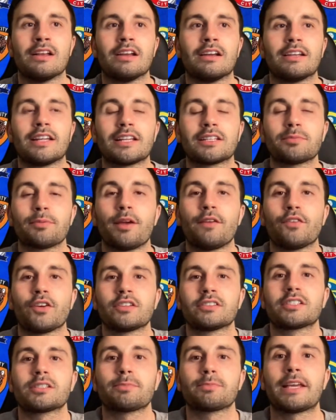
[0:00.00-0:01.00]
Let's move on
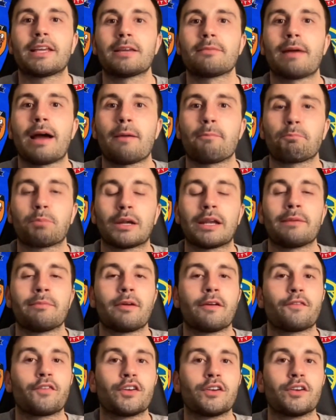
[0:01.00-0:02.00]
to speaking about
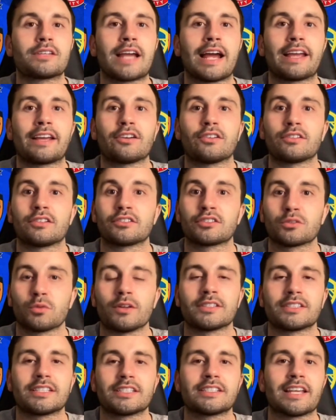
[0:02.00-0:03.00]
Plymouth, who take on the
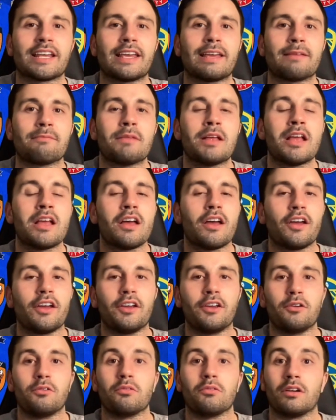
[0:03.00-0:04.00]
Swansea team,
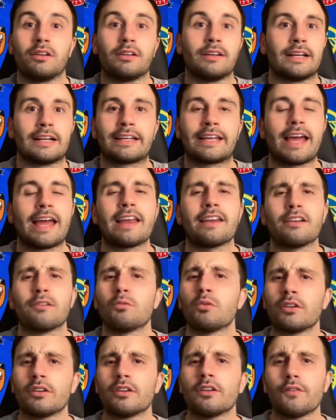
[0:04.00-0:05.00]
who, again, are
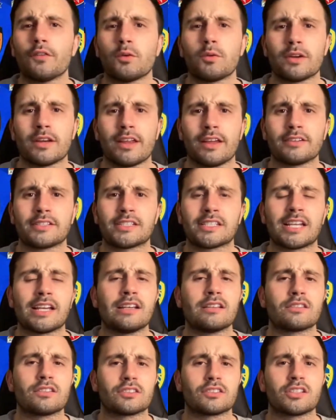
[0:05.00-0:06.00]
another one of those
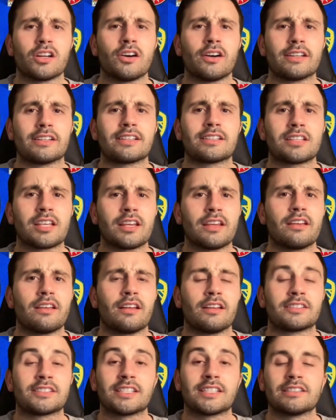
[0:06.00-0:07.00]
teams that started
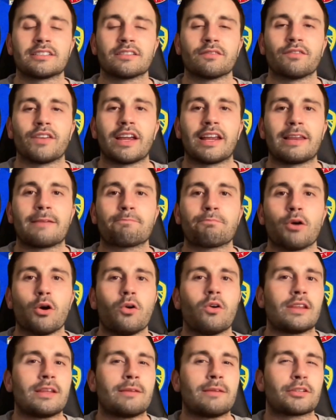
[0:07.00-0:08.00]
the season really
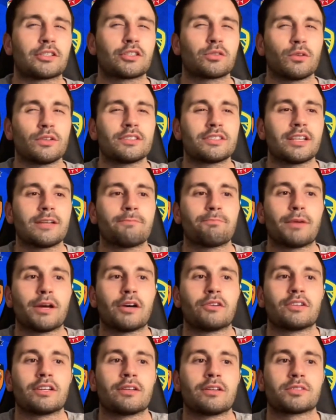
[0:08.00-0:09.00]
poorly. But Swansea are
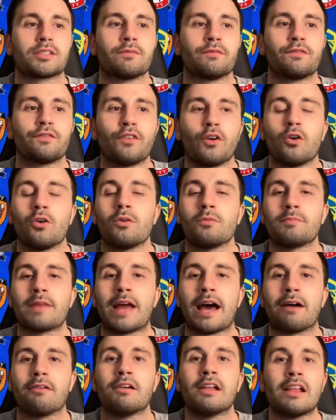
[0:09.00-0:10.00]
building up some form
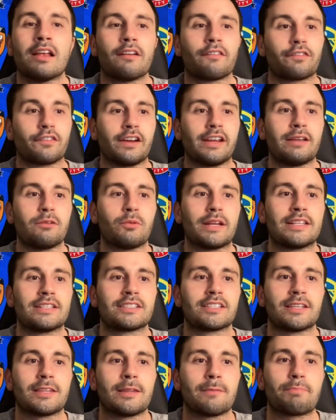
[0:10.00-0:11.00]
now. 3
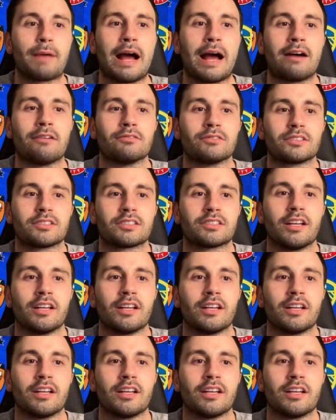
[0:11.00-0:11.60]
wins in the bounce.